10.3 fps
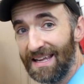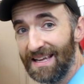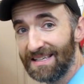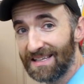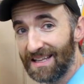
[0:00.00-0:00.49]

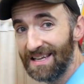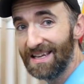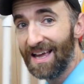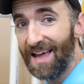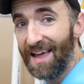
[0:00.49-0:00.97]

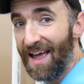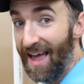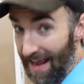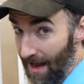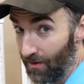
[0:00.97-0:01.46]
easily
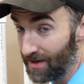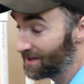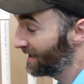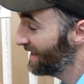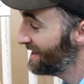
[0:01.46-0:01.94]
and out
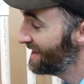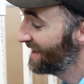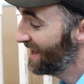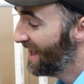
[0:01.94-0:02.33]
easily,